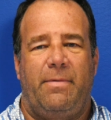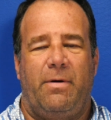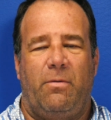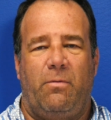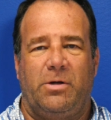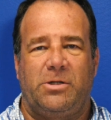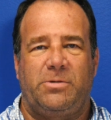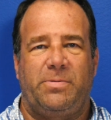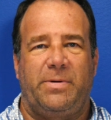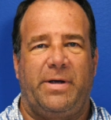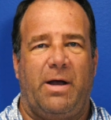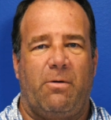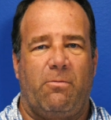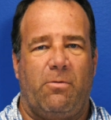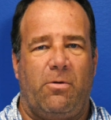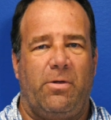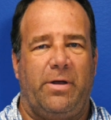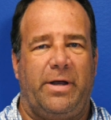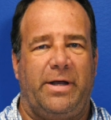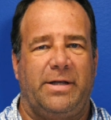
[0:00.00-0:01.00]
But once we got
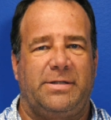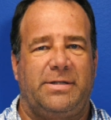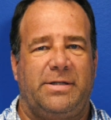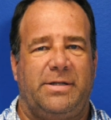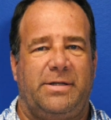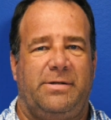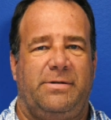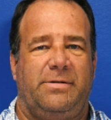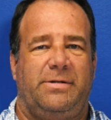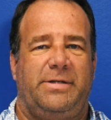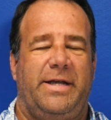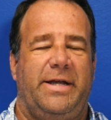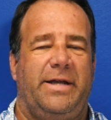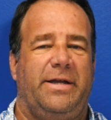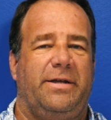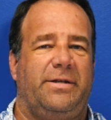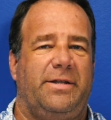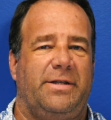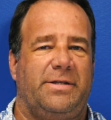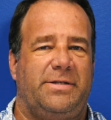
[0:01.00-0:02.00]
rolling into digging
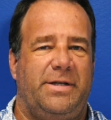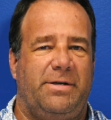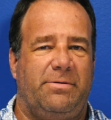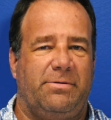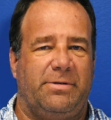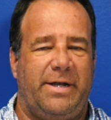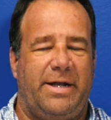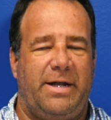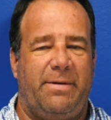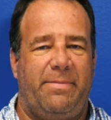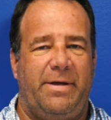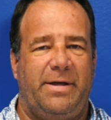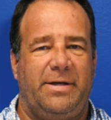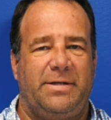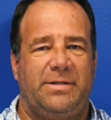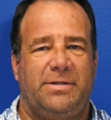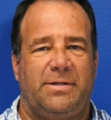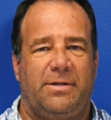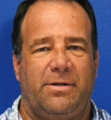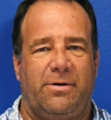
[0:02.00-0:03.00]
into the SQL database,